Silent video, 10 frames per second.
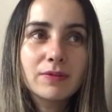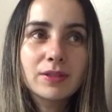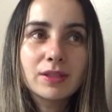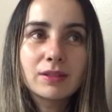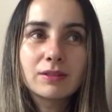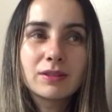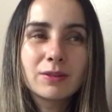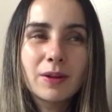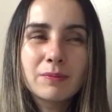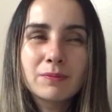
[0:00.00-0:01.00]

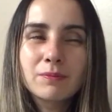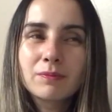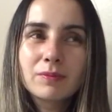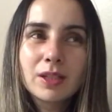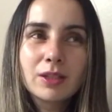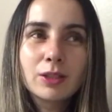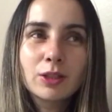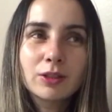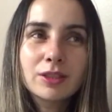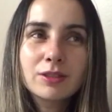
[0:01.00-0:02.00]
I'm
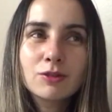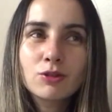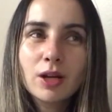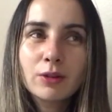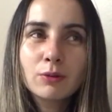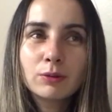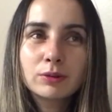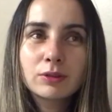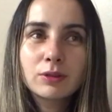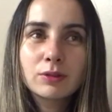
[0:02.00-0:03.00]
curious to try
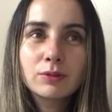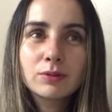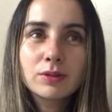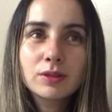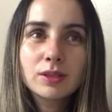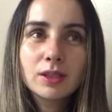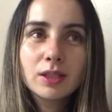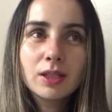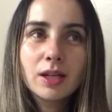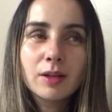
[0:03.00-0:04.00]
Golden Goose.
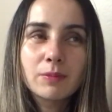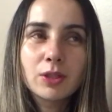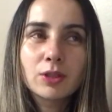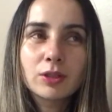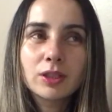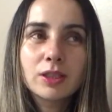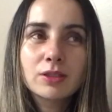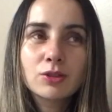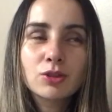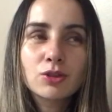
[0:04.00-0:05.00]
I'm
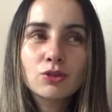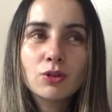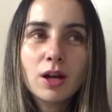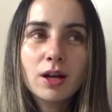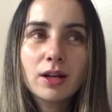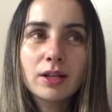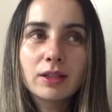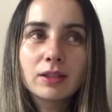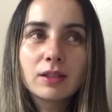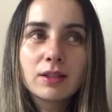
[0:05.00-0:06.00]
curious to
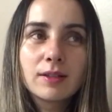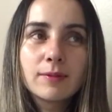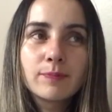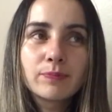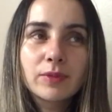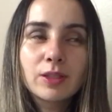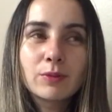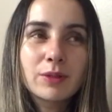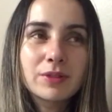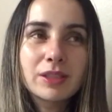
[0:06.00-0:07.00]
try,
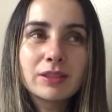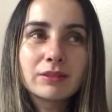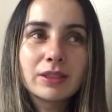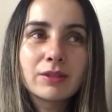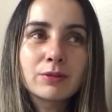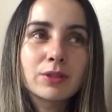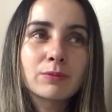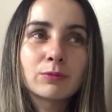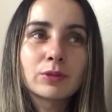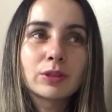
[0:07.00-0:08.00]
when I was in Italy, there were
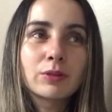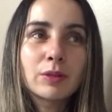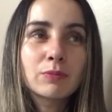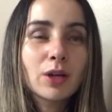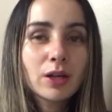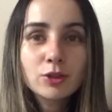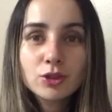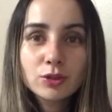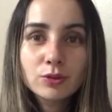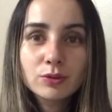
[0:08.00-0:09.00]
some really great Prada
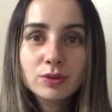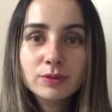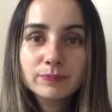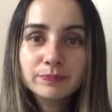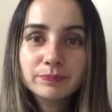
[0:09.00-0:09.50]
shoes.